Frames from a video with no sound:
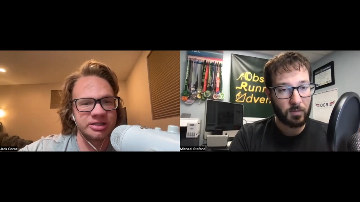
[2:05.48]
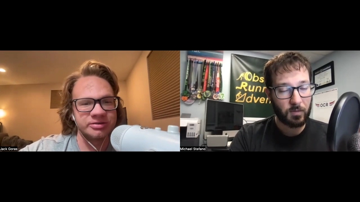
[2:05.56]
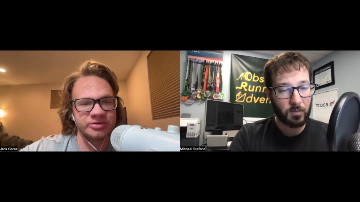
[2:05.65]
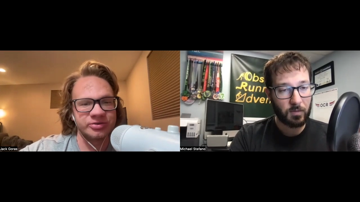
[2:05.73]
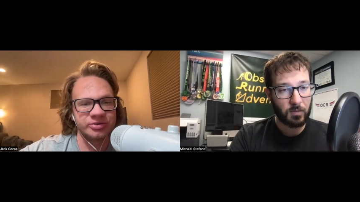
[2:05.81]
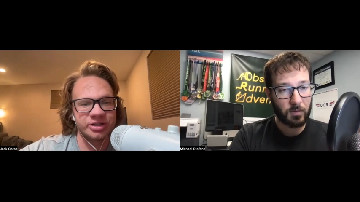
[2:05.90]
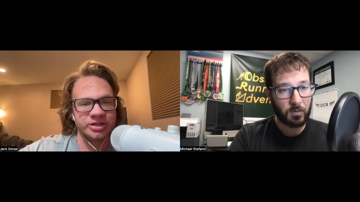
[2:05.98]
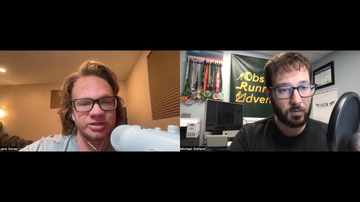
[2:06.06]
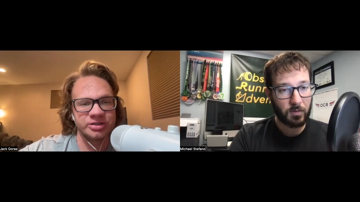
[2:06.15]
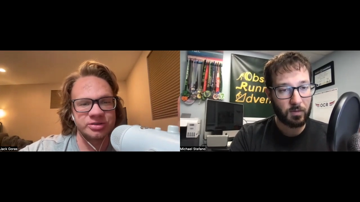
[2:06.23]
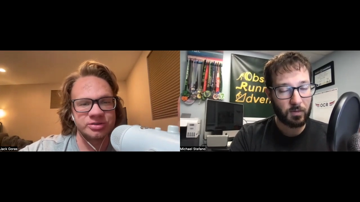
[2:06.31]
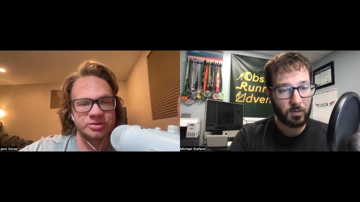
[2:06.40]
Speaker 1: was
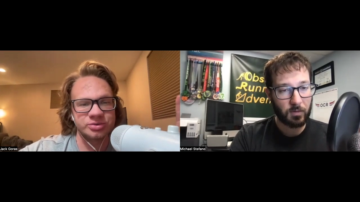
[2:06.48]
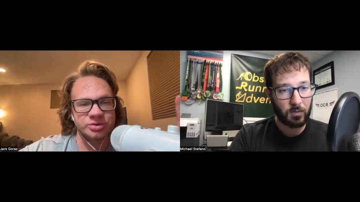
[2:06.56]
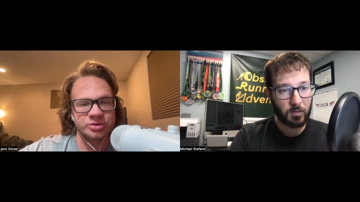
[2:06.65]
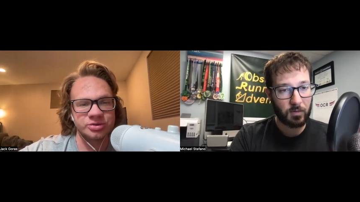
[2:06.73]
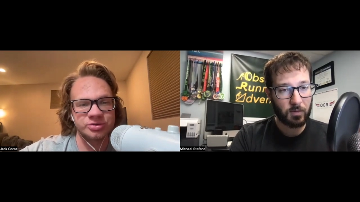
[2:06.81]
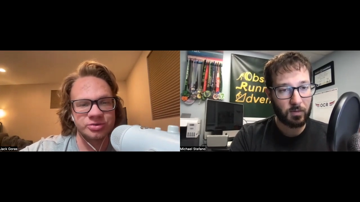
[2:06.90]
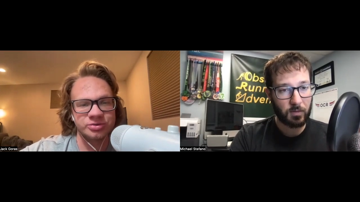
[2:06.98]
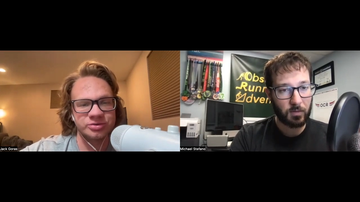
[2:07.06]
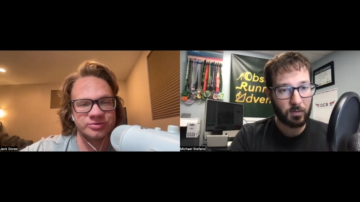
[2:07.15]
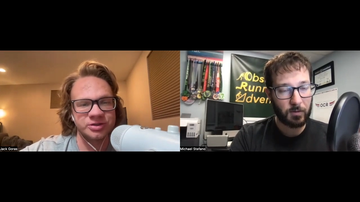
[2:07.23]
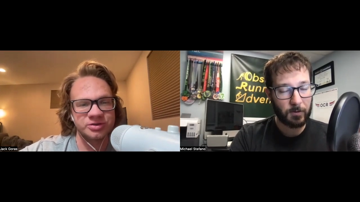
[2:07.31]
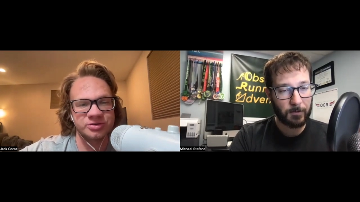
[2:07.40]
flying, to
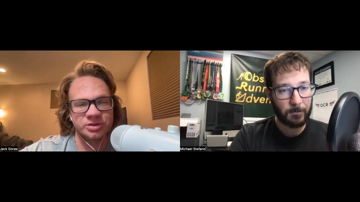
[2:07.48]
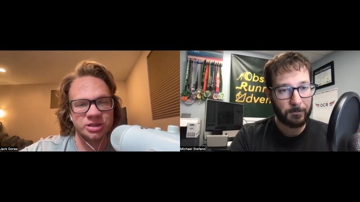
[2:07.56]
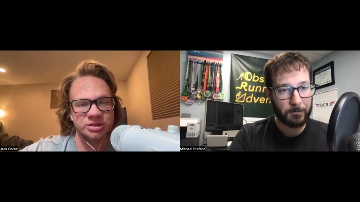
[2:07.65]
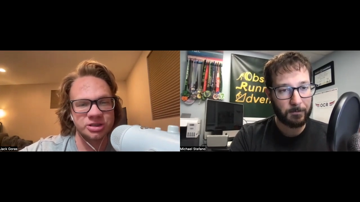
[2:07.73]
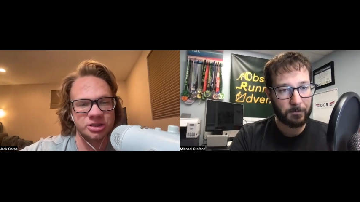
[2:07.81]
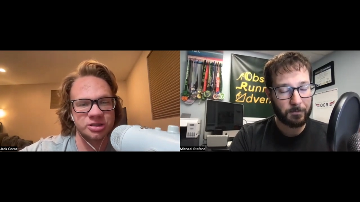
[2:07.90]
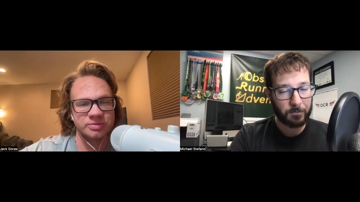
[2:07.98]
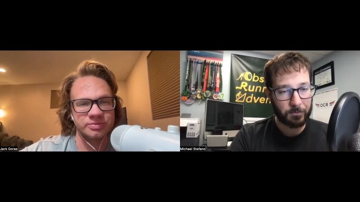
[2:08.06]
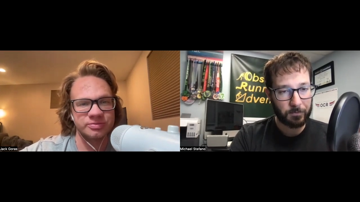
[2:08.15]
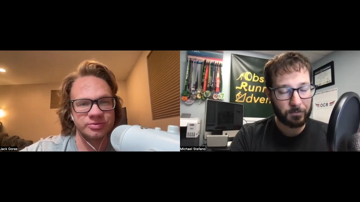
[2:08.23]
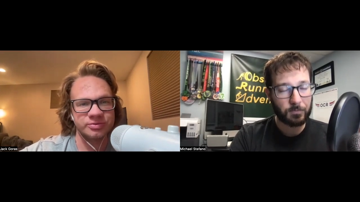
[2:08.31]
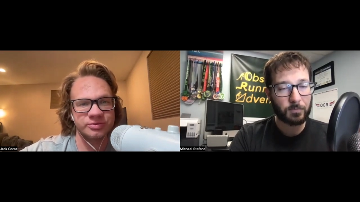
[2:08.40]
events around Europe
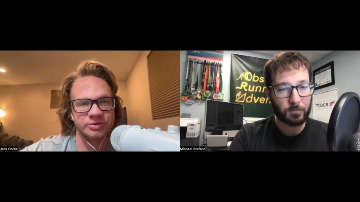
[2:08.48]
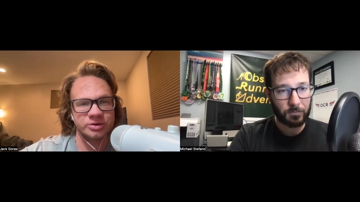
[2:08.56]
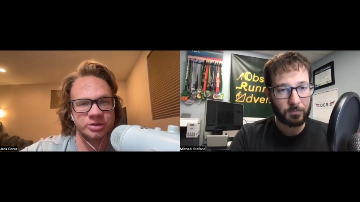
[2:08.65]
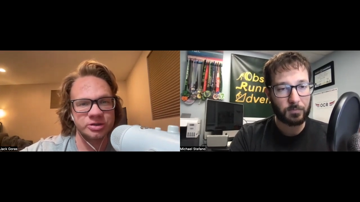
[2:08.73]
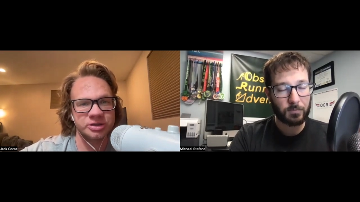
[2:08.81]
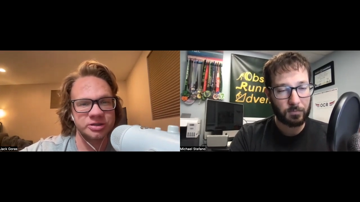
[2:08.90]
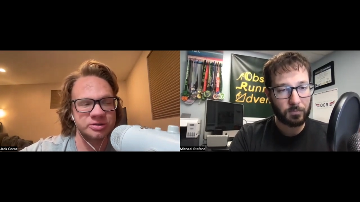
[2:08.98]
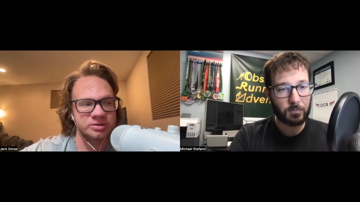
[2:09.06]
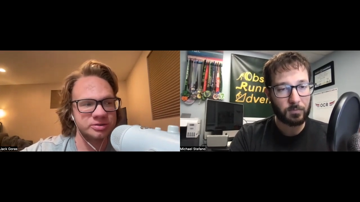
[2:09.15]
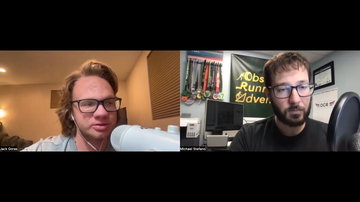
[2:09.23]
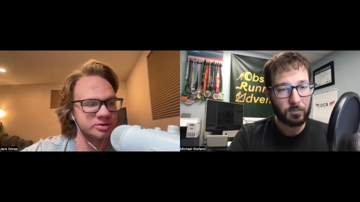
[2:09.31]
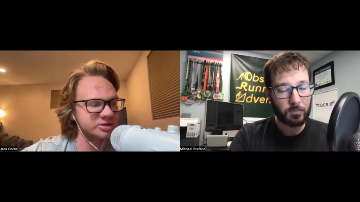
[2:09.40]
for like
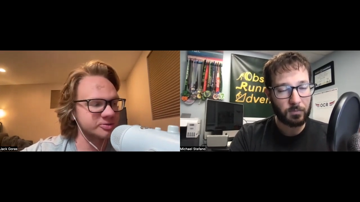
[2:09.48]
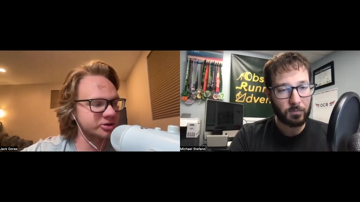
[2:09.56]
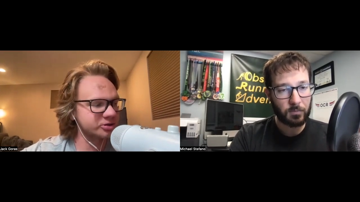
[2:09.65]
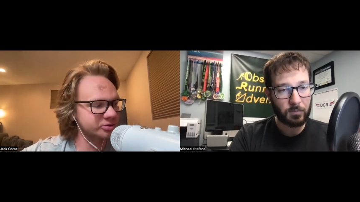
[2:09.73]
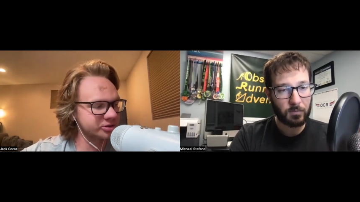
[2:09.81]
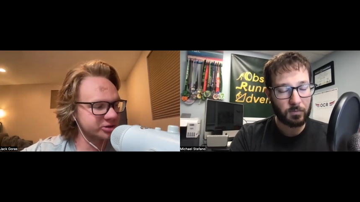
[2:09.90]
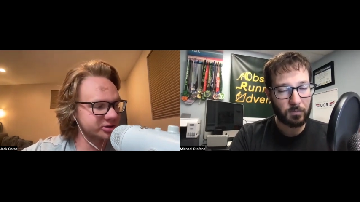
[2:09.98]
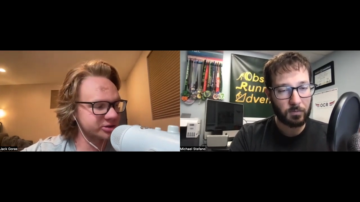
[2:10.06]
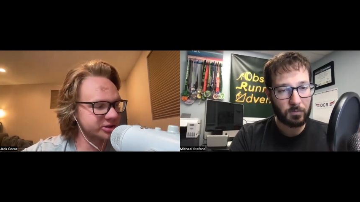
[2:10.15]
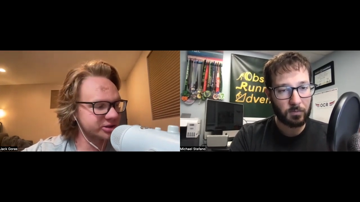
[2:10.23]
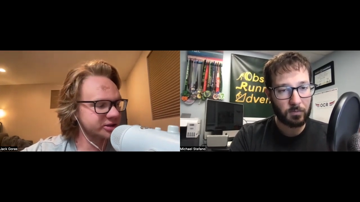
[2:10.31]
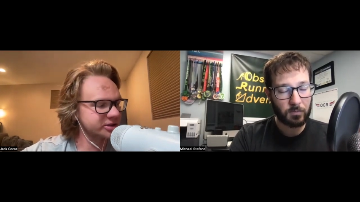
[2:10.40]
the Spartan Ultra
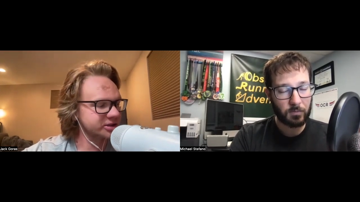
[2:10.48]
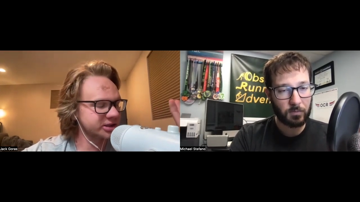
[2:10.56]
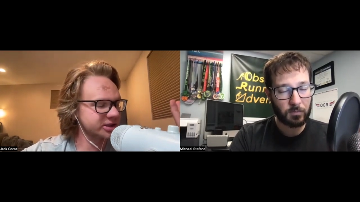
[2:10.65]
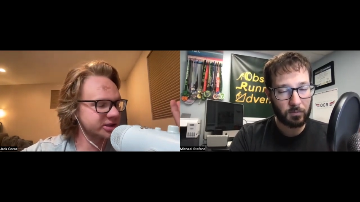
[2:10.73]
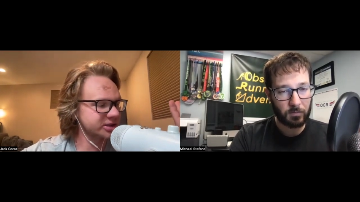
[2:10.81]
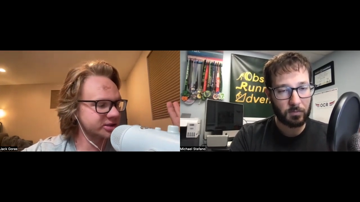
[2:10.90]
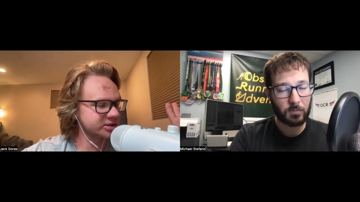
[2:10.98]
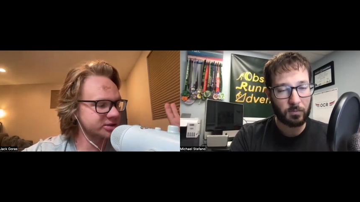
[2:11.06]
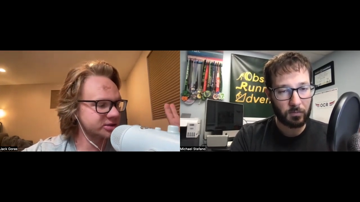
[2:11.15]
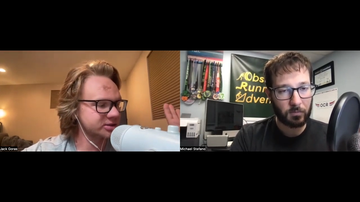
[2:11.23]
thing. I had